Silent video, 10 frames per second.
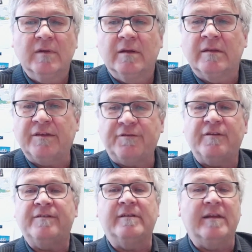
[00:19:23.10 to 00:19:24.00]
That's
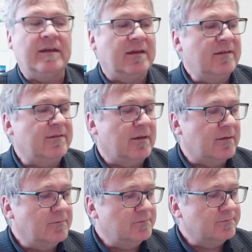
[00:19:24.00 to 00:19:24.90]
fascinating, isn't it?
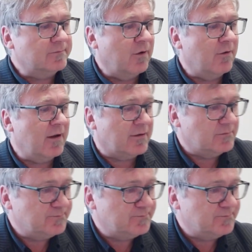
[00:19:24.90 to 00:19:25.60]
All right.